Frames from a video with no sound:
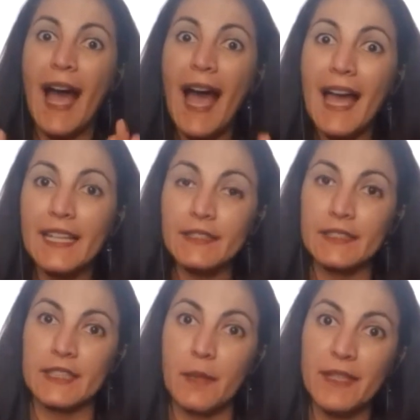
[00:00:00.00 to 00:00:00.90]
And
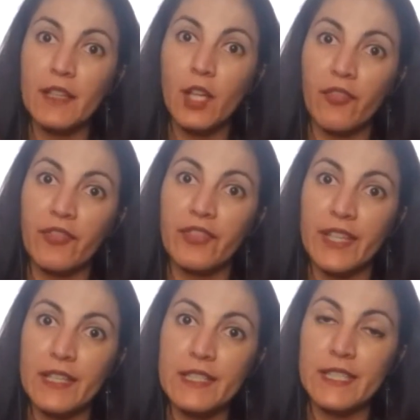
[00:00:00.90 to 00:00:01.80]
in the middle of
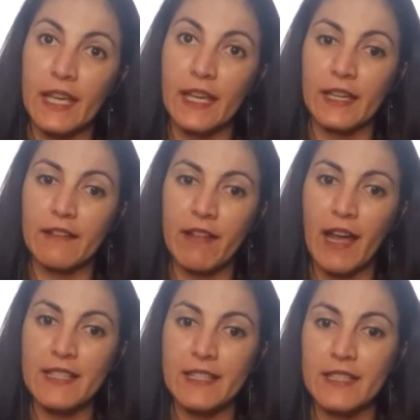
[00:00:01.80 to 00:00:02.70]
this
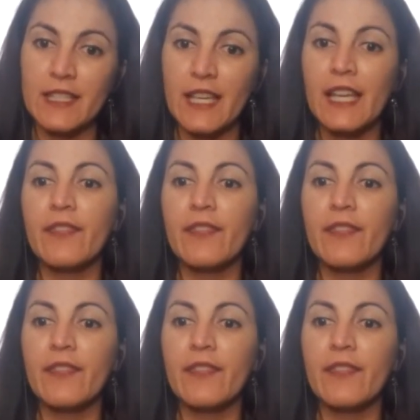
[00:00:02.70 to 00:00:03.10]
crisis,